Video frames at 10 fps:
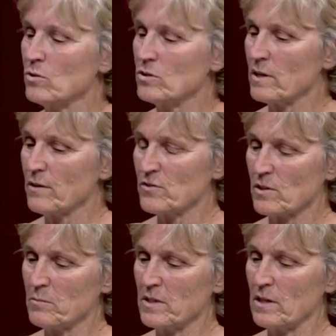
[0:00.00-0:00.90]
would, if
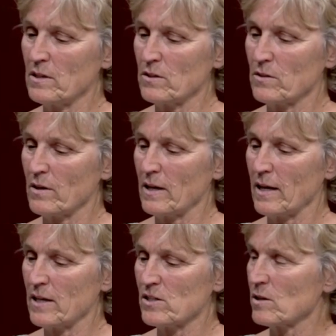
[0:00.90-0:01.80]
somebody
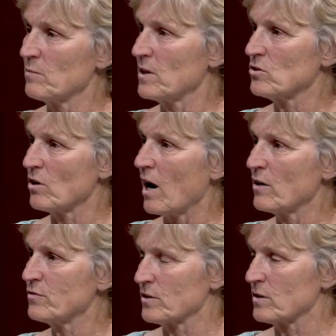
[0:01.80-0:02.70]
has something to
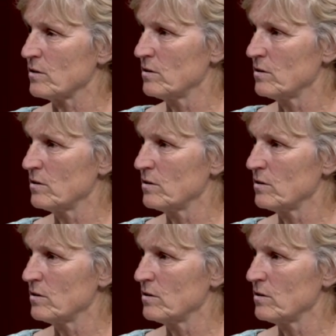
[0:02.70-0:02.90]
offer